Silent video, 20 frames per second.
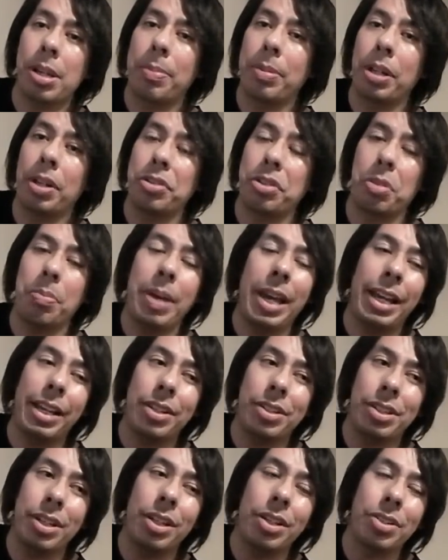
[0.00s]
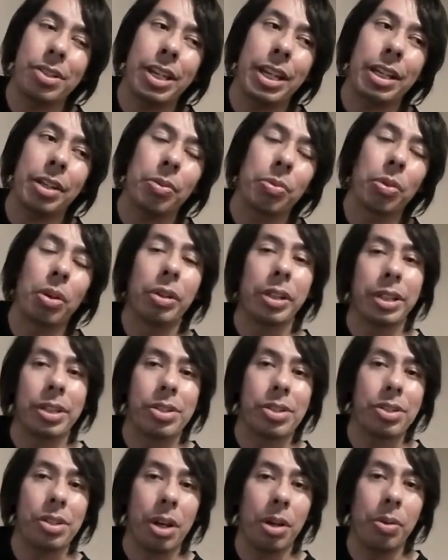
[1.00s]
subculture magazines, like a
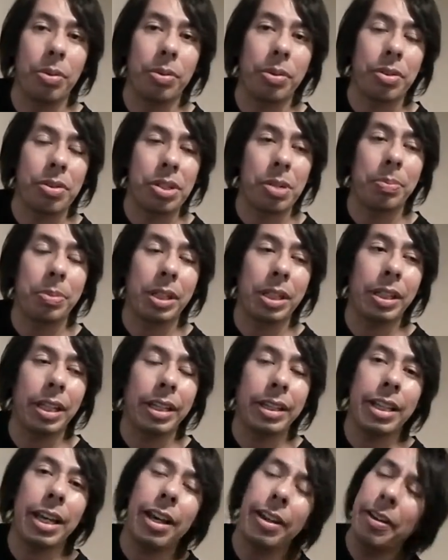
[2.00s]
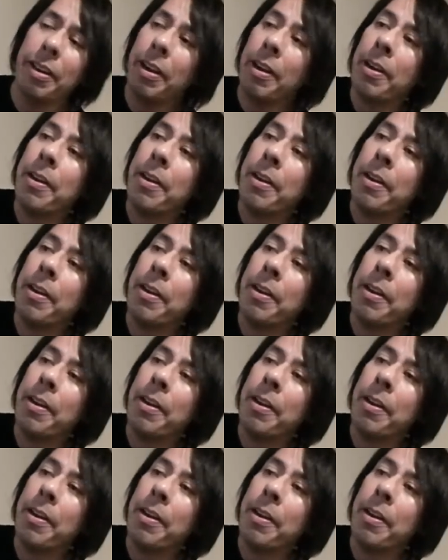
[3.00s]
Rolling Stone or something like that.